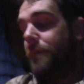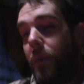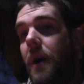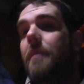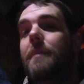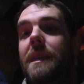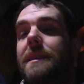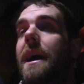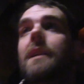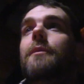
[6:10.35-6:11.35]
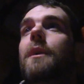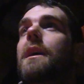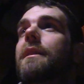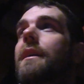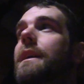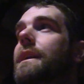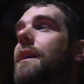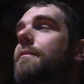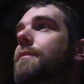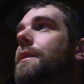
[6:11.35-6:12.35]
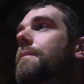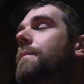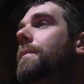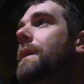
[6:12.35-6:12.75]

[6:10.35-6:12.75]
from exactly where I thought he'd come from.